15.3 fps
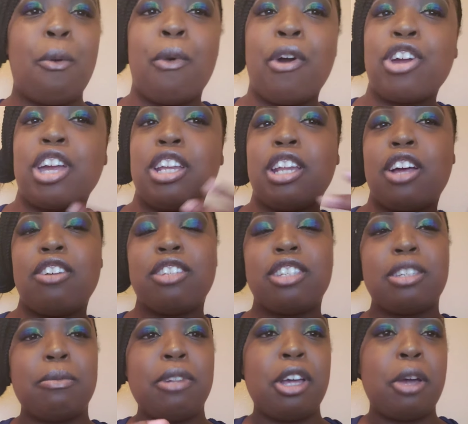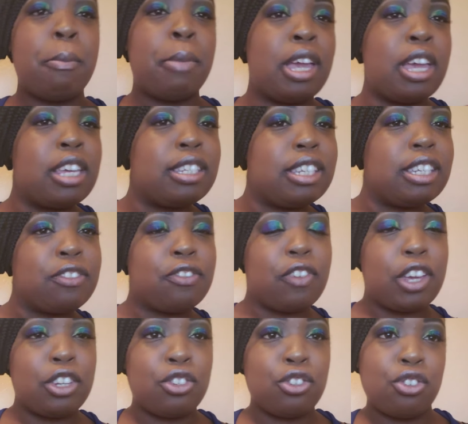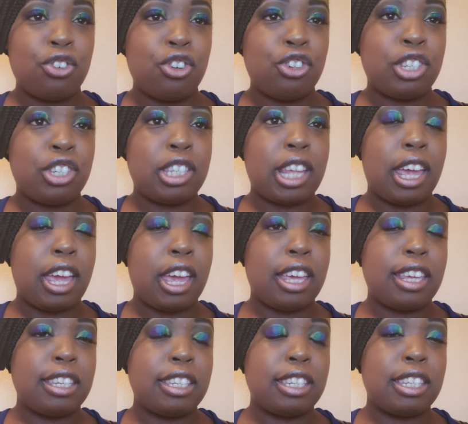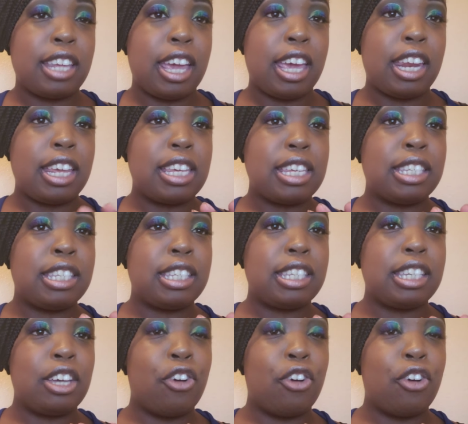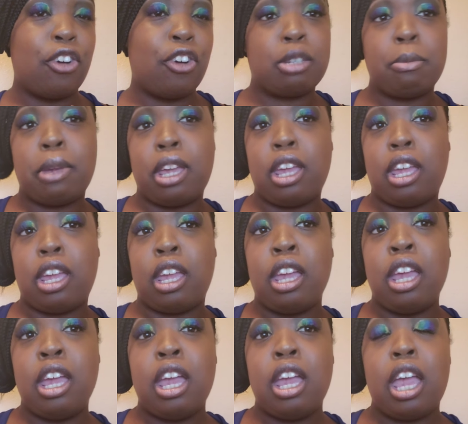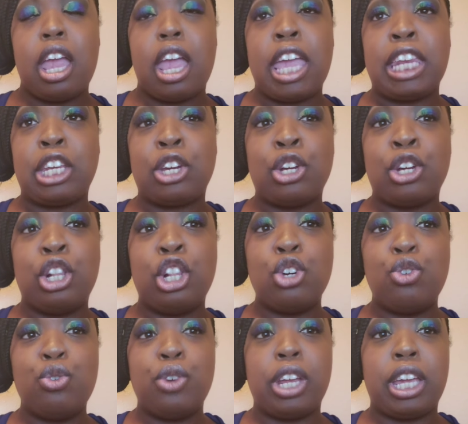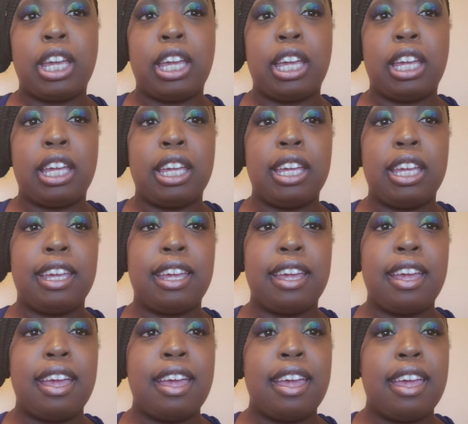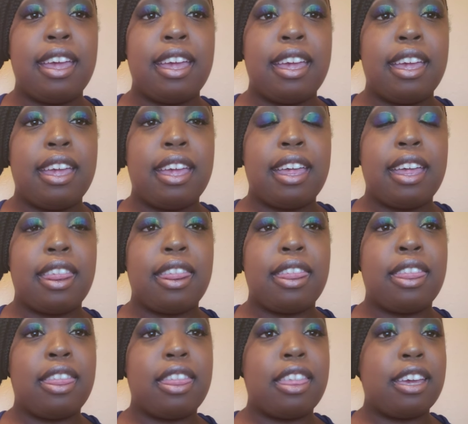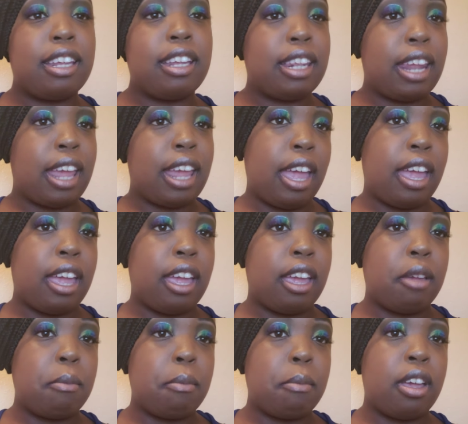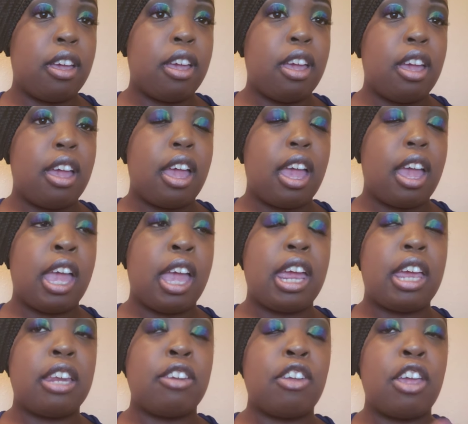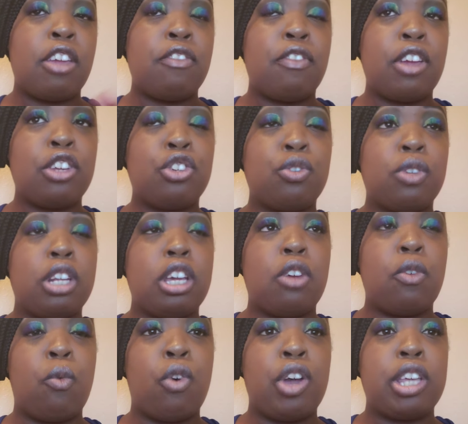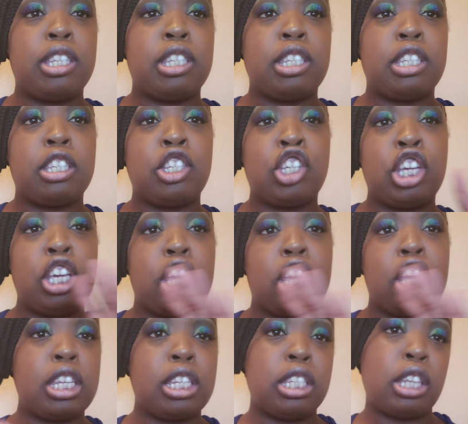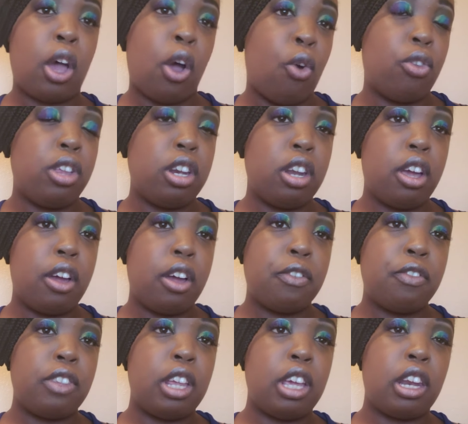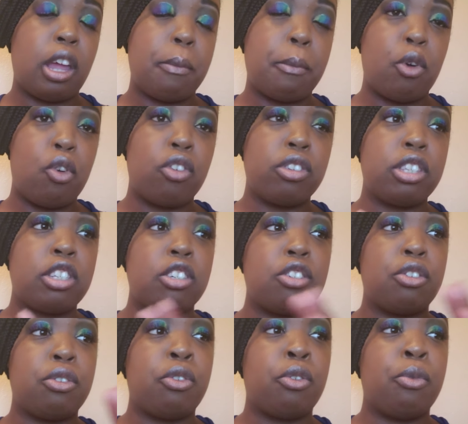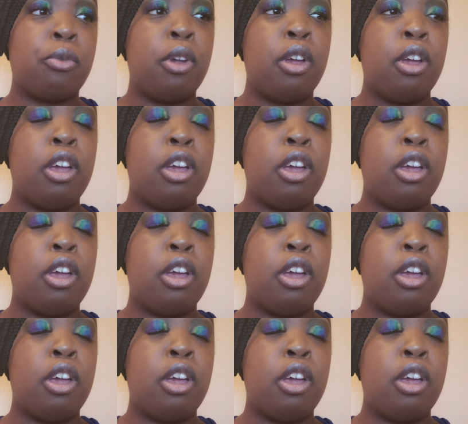working on some little business ventures that is going to be including the name. And eventually, once she gets old enough, then I'm going to